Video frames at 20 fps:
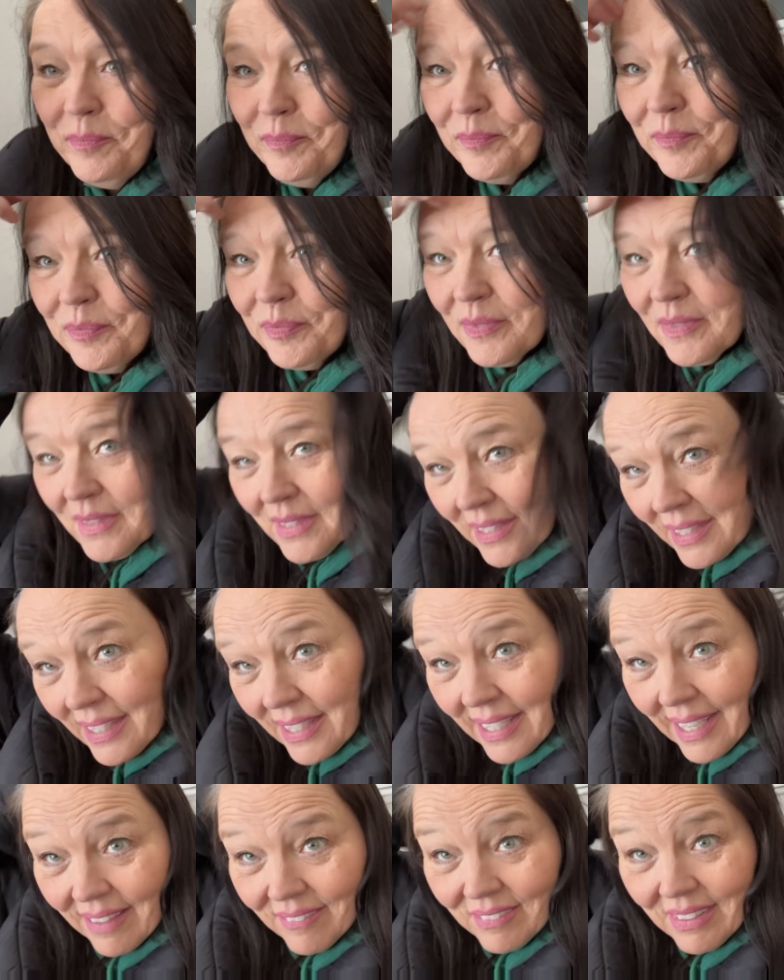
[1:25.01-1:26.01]

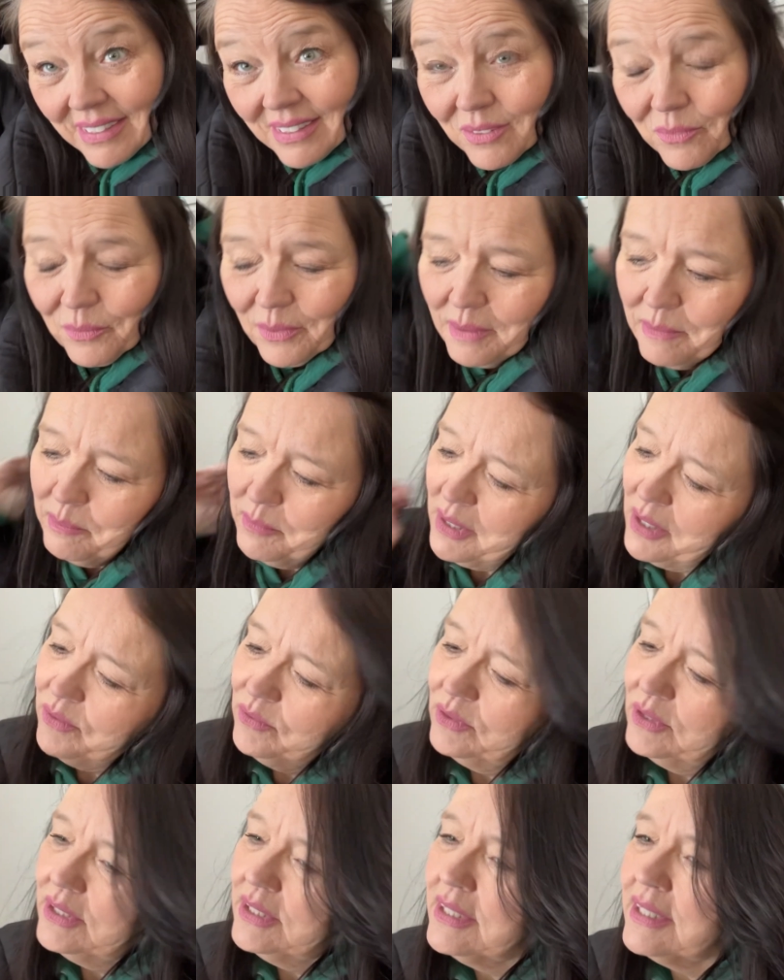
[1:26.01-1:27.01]
I've got the moon
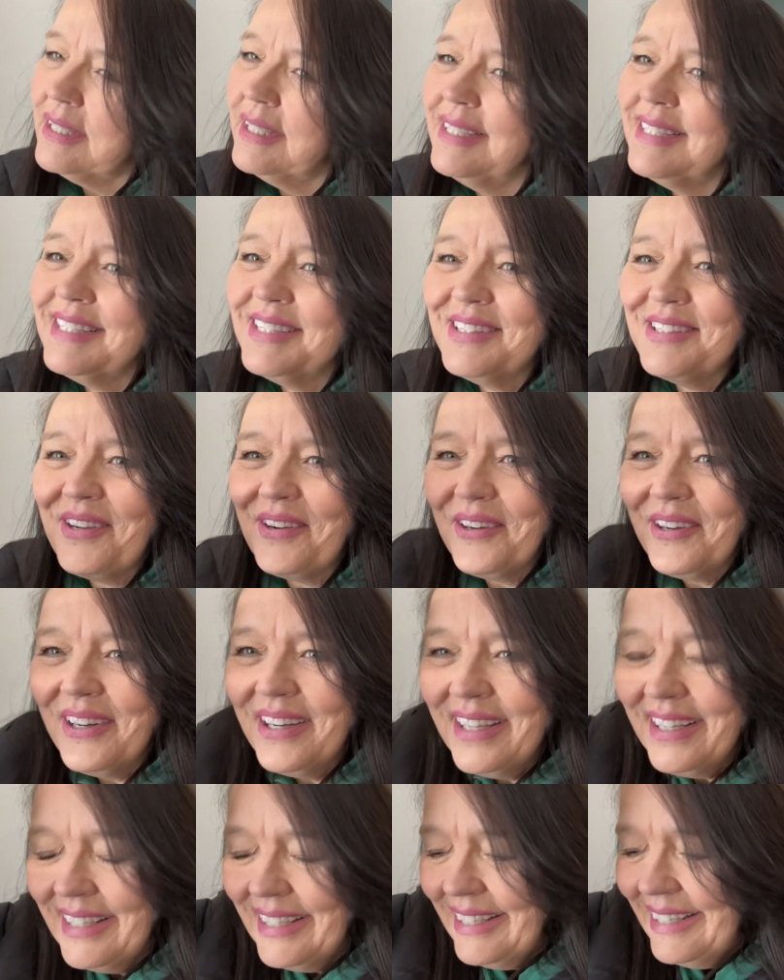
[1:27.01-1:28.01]
one look,
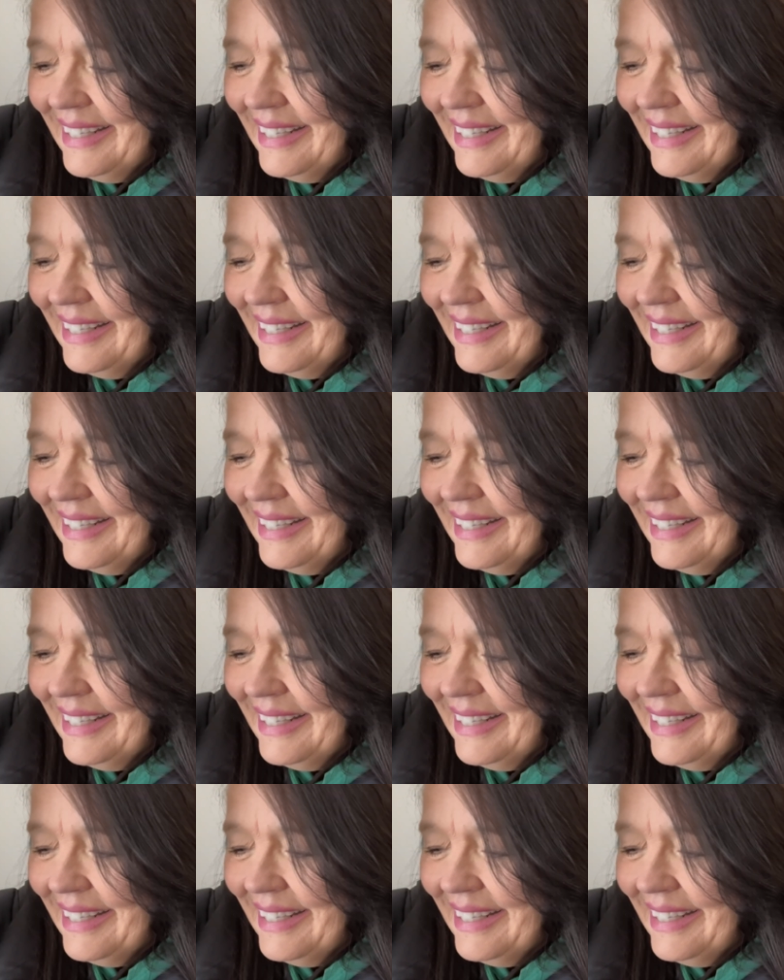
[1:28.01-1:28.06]
sorry.